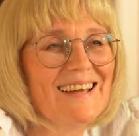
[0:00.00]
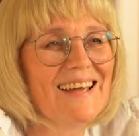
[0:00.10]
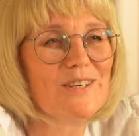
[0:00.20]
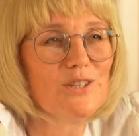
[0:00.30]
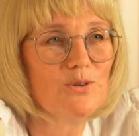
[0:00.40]

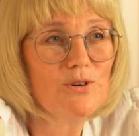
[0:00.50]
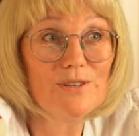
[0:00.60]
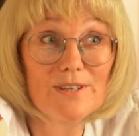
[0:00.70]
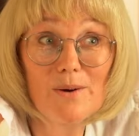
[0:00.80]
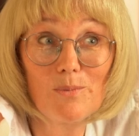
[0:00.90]
and doing
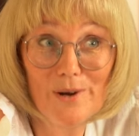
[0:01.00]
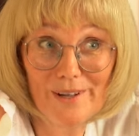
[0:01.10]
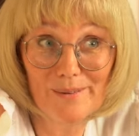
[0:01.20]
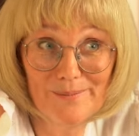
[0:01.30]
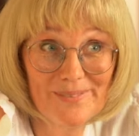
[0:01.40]
them
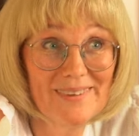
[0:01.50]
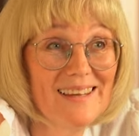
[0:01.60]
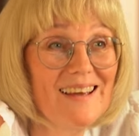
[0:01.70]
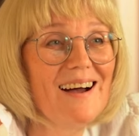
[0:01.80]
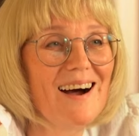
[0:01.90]
well.
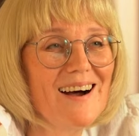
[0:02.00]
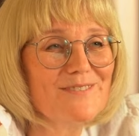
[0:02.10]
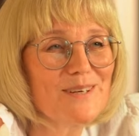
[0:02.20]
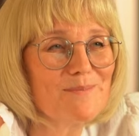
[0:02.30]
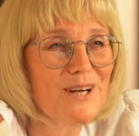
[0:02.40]

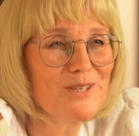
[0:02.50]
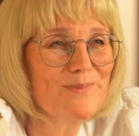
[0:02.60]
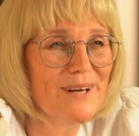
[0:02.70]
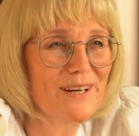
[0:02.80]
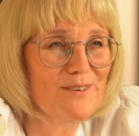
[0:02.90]
After much
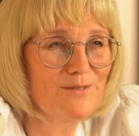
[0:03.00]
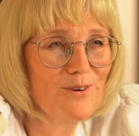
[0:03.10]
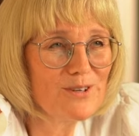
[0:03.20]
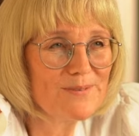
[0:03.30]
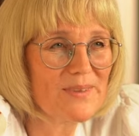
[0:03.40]
back and
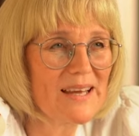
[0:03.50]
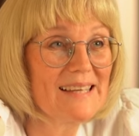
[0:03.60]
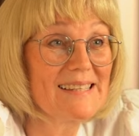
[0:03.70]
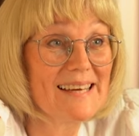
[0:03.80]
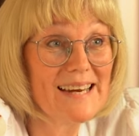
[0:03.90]
forth,
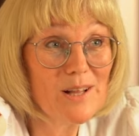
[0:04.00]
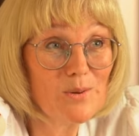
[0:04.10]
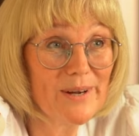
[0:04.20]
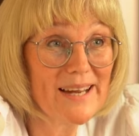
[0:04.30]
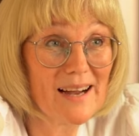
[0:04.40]
the
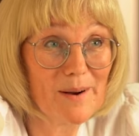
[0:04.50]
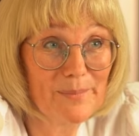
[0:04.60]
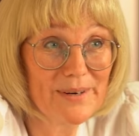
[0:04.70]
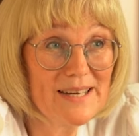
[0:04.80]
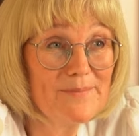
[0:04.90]
railway
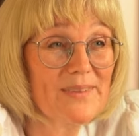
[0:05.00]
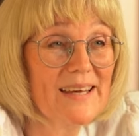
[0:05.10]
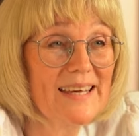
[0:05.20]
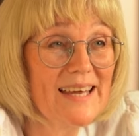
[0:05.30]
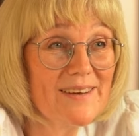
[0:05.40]
company
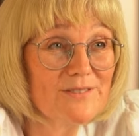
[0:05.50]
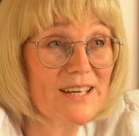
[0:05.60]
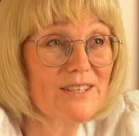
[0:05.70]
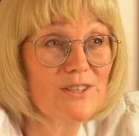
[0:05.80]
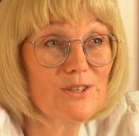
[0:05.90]
caved
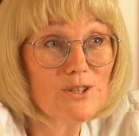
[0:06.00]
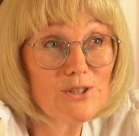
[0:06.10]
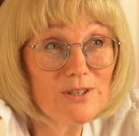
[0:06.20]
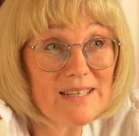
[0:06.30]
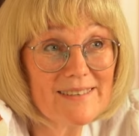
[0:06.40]
and not
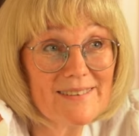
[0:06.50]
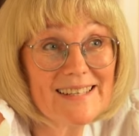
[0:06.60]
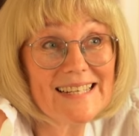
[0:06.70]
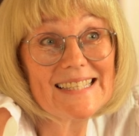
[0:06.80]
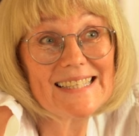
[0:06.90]
only
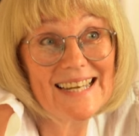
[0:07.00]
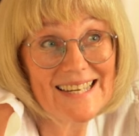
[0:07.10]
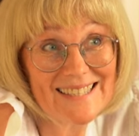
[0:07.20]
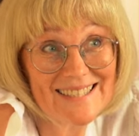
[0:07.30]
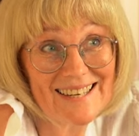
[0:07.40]

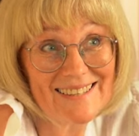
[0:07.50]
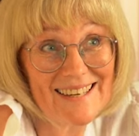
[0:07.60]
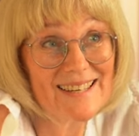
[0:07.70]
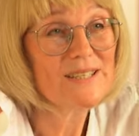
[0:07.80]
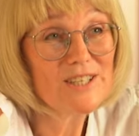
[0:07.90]
reinstated
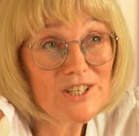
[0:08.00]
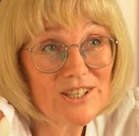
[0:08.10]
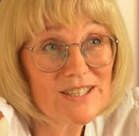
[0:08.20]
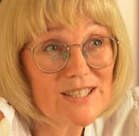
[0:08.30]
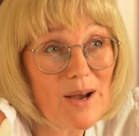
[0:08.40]
their
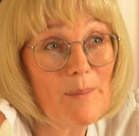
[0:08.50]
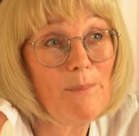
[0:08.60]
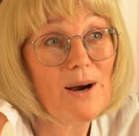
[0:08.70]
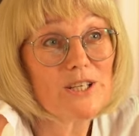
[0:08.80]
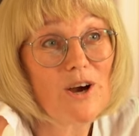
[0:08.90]
positions,
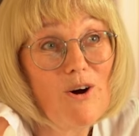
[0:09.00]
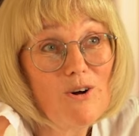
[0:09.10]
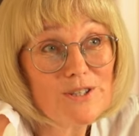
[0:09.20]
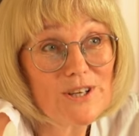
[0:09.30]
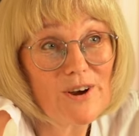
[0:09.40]
but
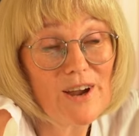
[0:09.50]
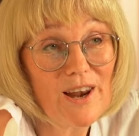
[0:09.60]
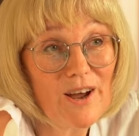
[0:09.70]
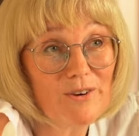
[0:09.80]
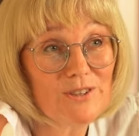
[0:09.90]
also
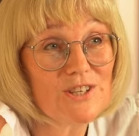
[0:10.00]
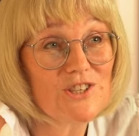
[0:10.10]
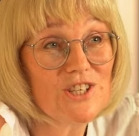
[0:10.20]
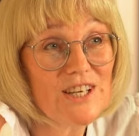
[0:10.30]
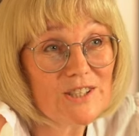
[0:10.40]
allowed
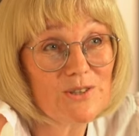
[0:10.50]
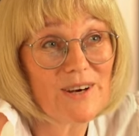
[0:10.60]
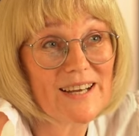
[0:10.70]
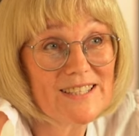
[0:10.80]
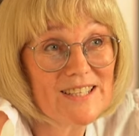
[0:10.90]
Jack to
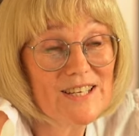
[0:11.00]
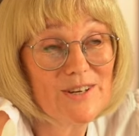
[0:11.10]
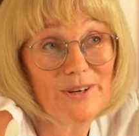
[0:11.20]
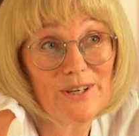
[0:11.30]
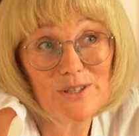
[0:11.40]

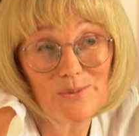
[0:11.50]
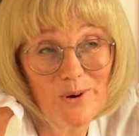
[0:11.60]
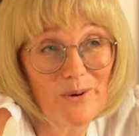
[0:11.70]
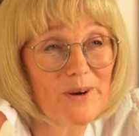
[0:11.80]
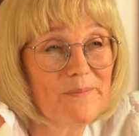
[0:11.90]
continue his
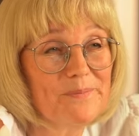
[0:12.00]
work.